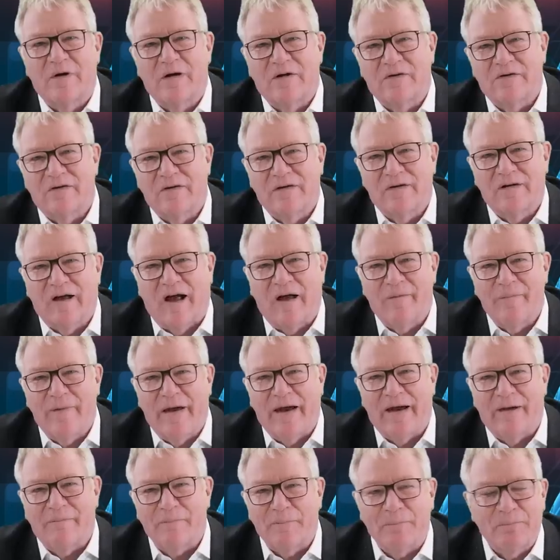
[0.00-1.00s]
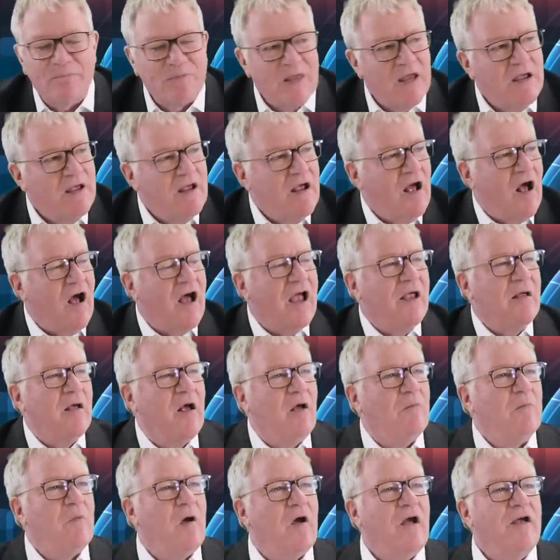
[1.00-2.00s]
because I met him.
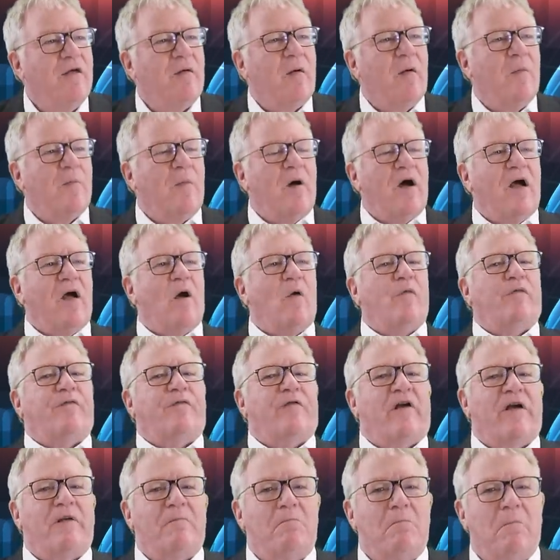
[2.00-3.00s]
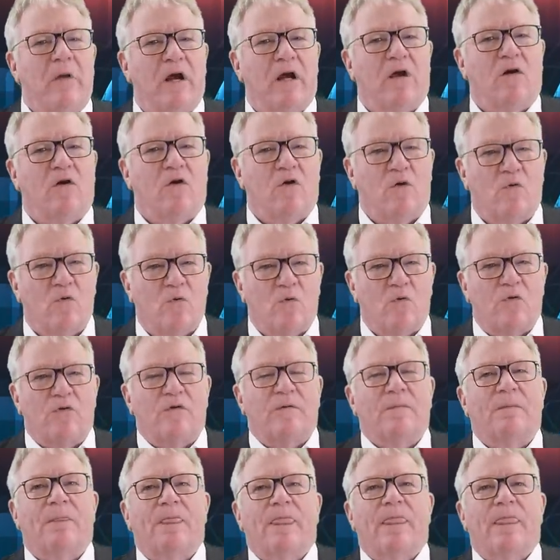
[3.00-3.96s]
My old friend Mick Gould,